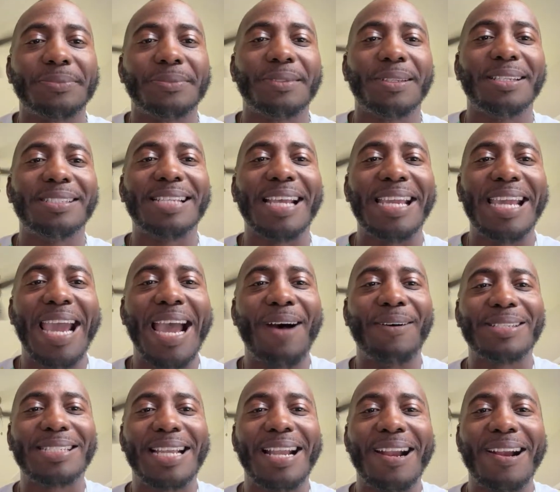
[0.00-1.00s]
You say, yeah, I
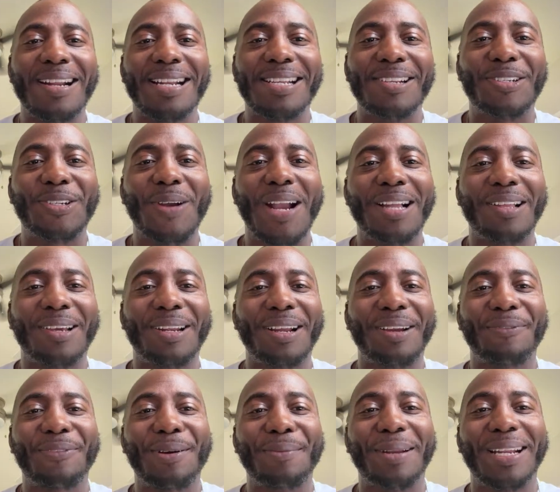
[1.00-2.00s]
was scared. You trailered
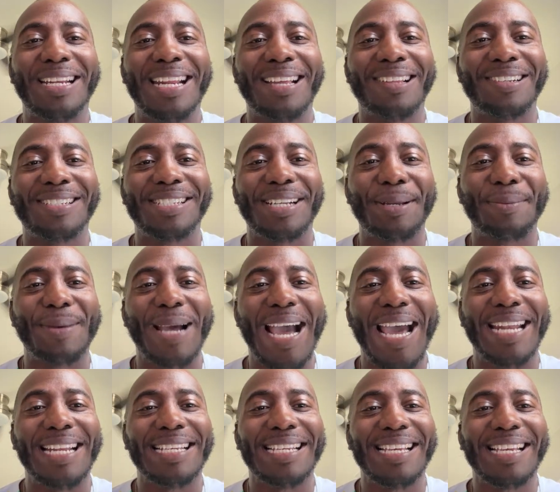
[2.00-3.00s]
it from the dealership. I
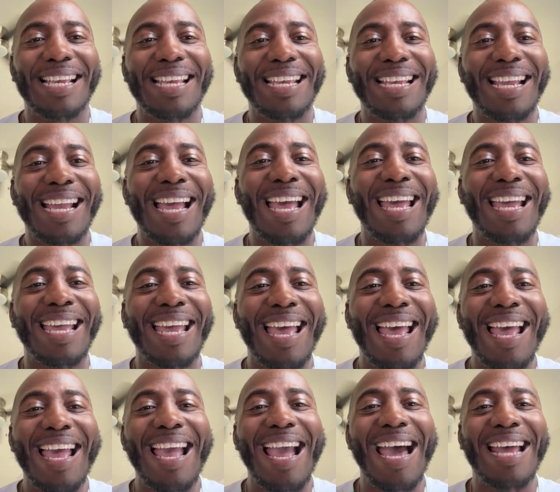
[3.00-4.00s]
had to
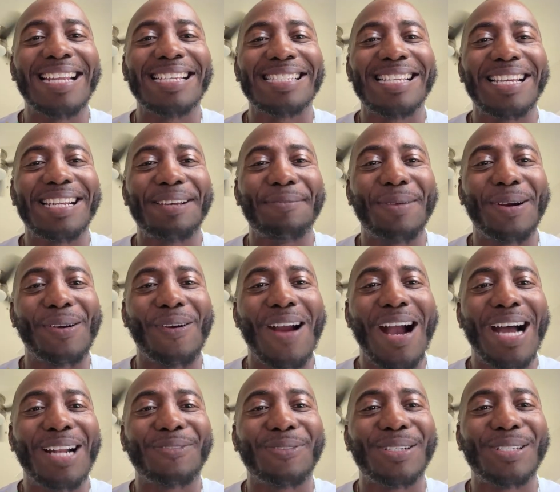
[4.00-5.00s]
had it sitting in my
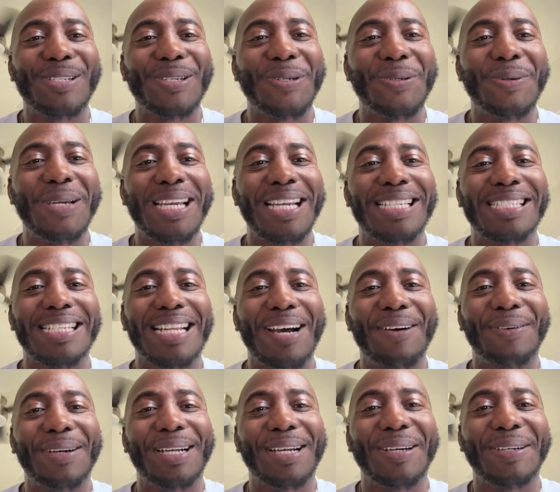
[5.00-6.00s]
garage for 2 weeks, and I
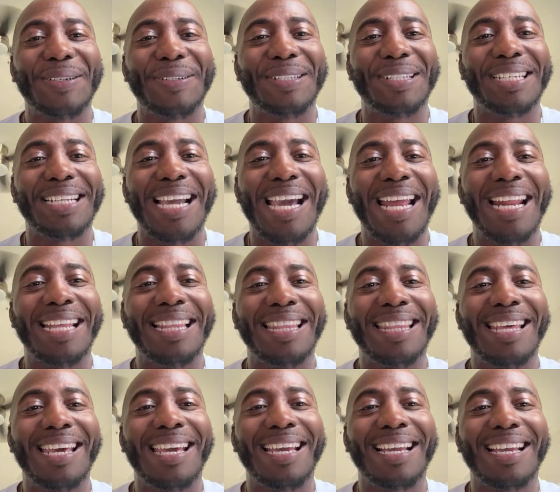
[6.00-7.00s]
would go and look at it and
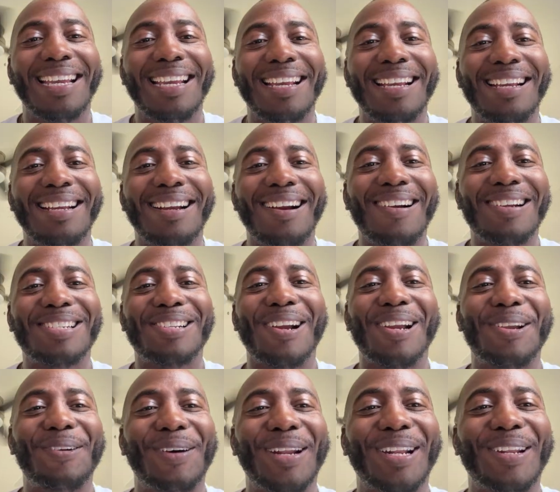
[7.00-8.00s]
think, are you sure
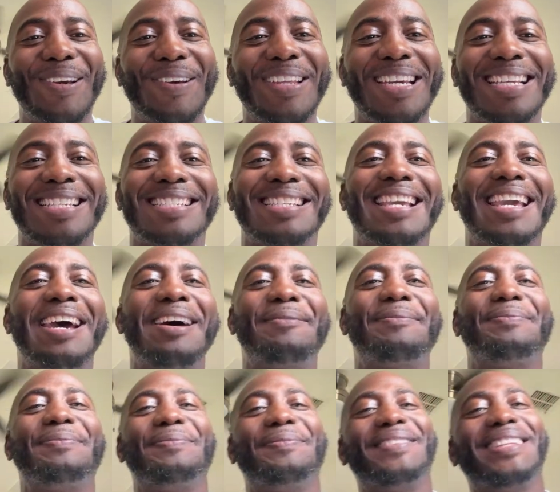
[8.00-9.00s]
you want to do this?
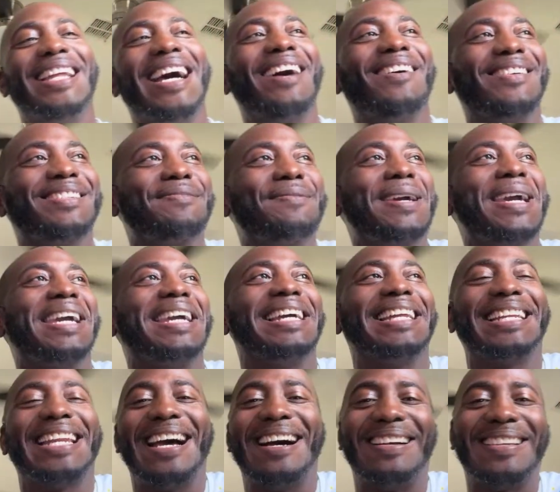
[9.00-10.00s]
Yep, that was me.
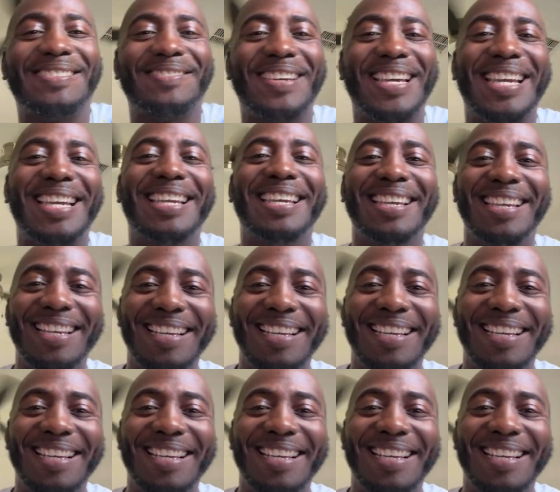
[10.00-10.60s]
That was me.